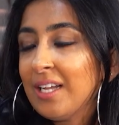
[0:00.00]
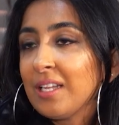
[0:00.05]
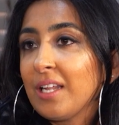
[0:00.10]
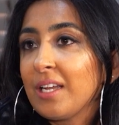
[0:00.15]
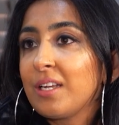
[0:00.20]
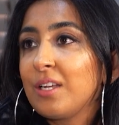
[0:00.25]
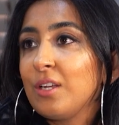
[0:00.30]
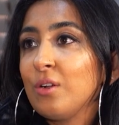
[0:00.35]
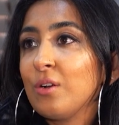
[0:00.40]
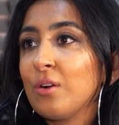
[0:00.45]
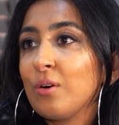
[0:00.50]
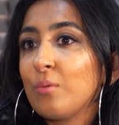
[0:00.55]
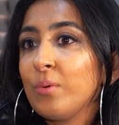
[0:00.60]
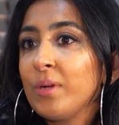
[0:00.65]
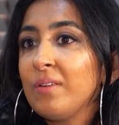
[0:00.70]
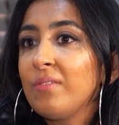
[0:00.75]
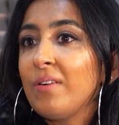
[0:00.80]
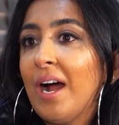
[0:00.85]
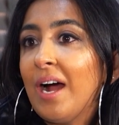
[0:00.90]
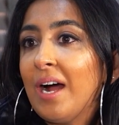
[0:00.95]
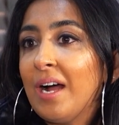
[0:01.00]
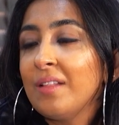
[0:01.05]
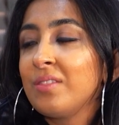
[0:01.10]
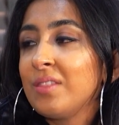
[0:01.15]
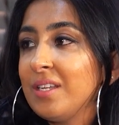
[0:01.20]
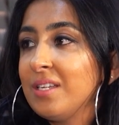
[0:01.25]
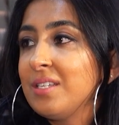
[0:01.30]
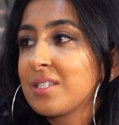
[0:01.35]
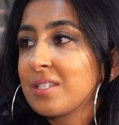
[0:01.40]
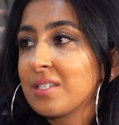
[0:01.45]
Like, we've
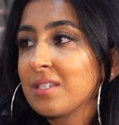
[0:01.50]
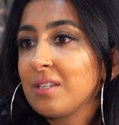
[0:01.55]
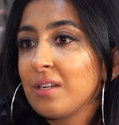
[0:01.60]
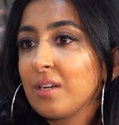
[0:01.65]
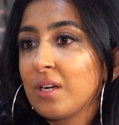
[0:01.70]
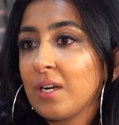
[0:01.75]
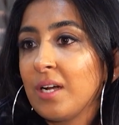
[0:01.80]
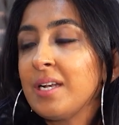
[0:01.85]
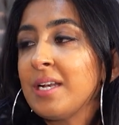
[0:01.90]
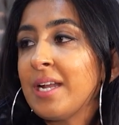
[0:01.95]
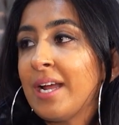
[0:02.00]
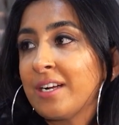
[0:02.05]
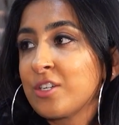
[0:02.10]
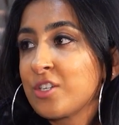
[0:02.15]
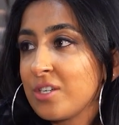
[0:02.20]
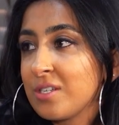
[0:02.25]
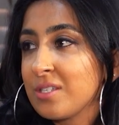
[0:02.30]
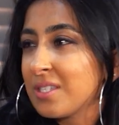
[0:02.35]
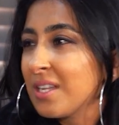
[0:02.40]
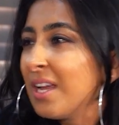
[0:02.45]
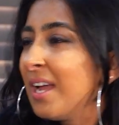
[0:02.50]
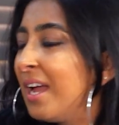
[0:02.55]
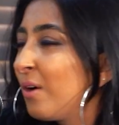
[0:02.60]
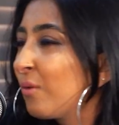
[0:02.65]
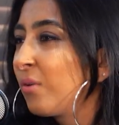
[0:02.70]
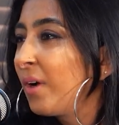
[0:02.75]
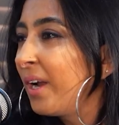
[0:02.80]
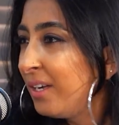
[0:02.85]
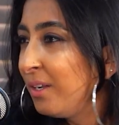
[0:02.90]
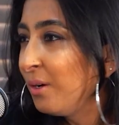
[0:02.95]
had these connections.
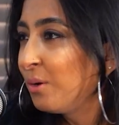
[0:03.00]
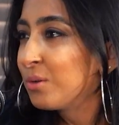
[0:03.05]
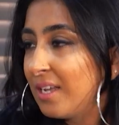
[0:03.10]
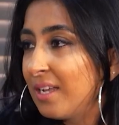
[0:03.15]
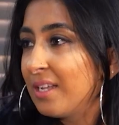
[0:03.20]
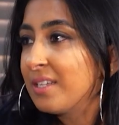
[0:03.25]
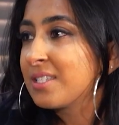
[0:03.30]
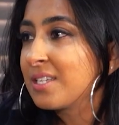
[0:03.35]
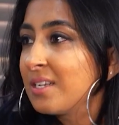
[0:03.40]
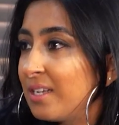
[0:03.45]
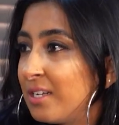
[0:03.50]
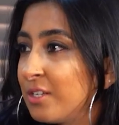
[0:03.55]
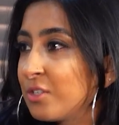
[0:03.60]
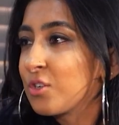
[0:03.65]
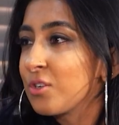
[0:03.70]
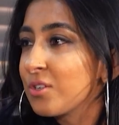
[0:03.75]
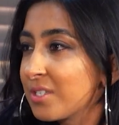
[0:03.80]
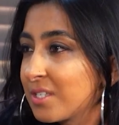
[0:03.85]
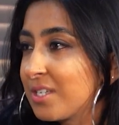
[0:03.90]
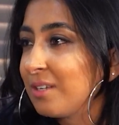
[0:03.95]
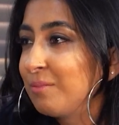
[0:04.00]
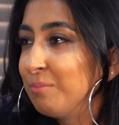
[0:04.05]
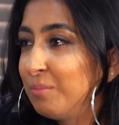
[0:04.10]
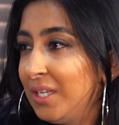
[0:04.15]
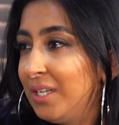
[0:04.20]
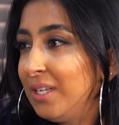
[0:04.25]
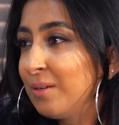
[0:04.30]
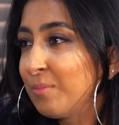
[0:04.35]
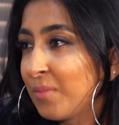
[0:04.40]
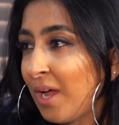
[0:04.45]
Radio is an interesting
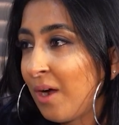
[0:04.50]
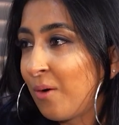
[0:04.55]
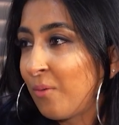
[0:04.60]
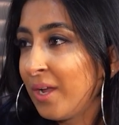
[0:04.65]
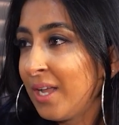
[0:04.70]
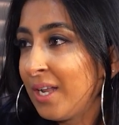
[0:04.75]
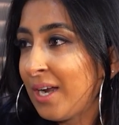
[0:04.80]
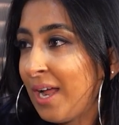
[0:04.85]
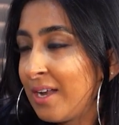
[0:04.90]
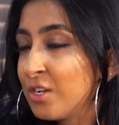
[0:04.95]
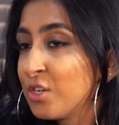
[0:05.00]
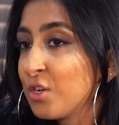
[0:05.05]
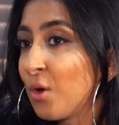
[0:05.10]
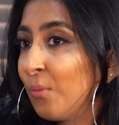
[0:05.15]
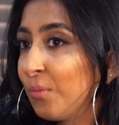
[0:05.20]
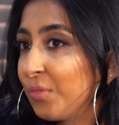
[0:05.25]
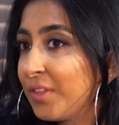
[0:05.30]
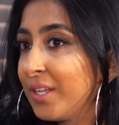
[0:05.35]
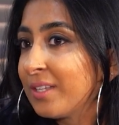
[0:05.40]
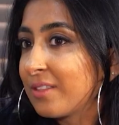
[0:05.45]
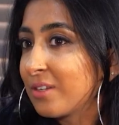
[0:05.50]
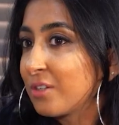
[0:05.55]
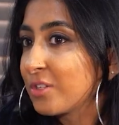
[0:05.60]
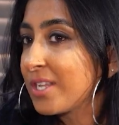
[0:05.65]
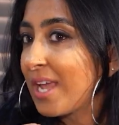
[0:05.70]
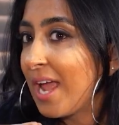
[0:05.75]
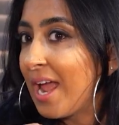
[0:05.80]
medium that way, and I don't think there's